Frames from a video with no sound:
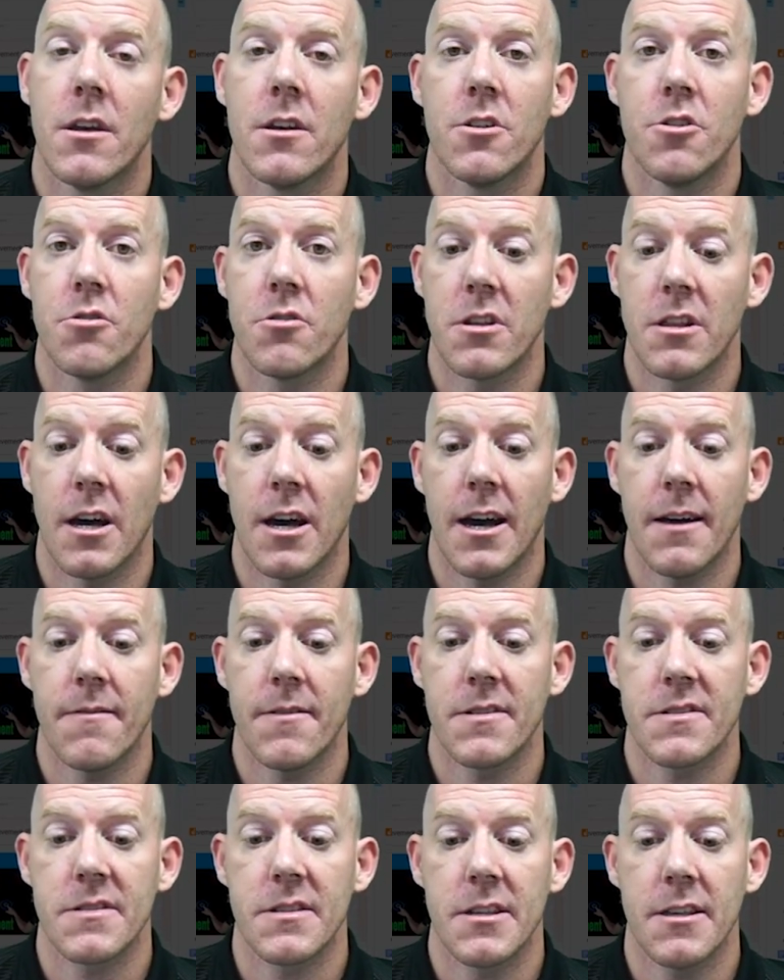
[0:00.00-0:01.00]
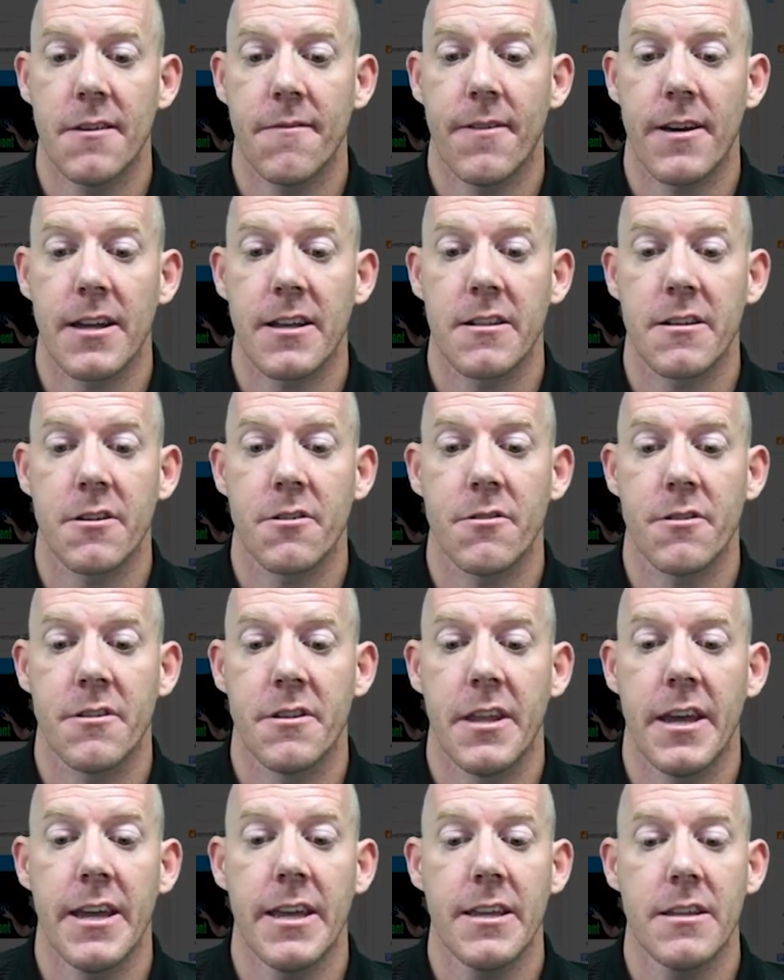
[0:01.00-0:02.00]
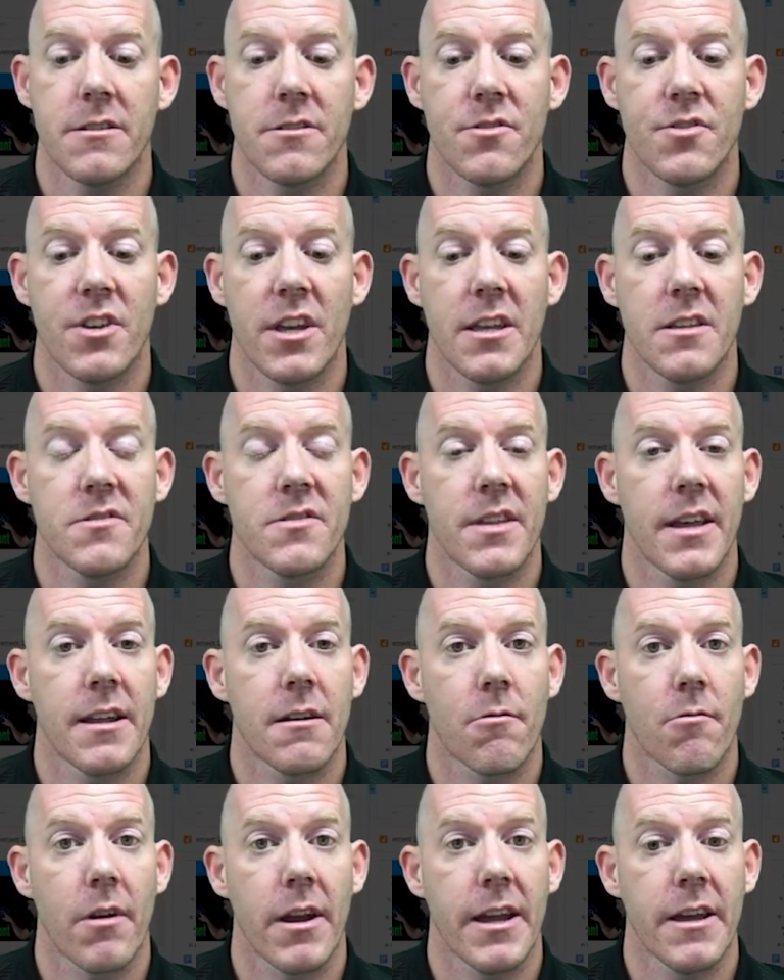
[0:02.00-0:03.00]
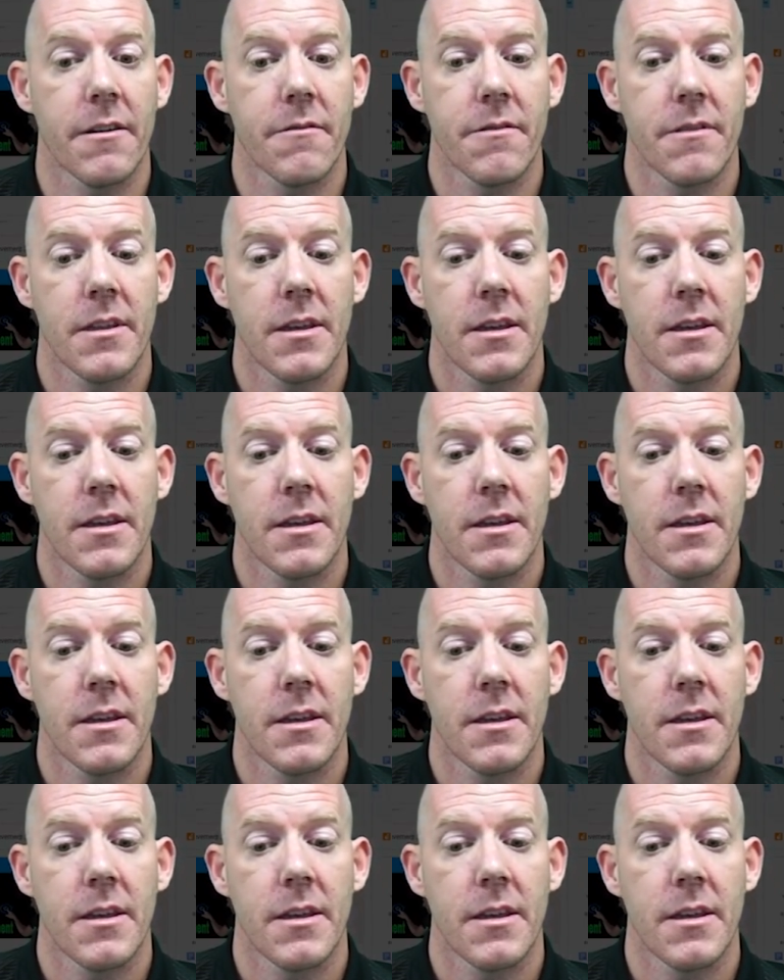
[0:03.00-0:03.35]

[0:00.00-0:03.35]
You can obviously, if I click on the date, change that around,